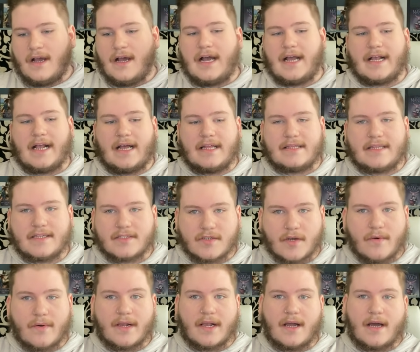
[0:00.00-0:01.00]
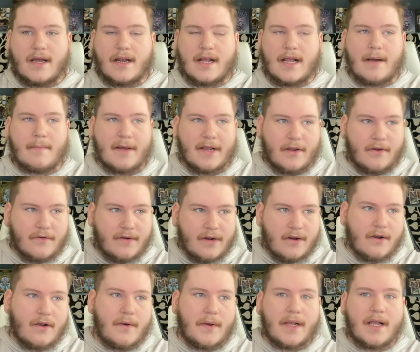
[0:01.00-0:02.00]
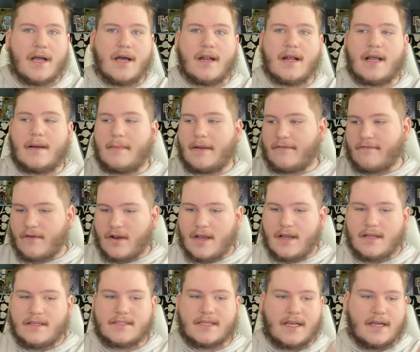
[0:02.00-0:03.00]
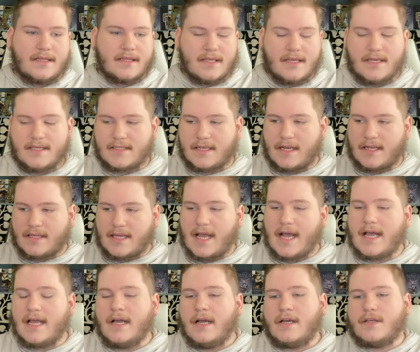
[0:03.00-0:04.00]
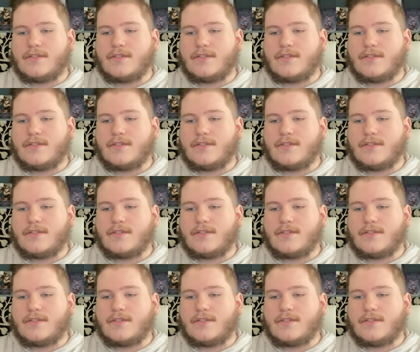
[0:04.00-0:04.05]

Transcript: I got this going on, I got my career going on, I got my friends, I got this, I got that.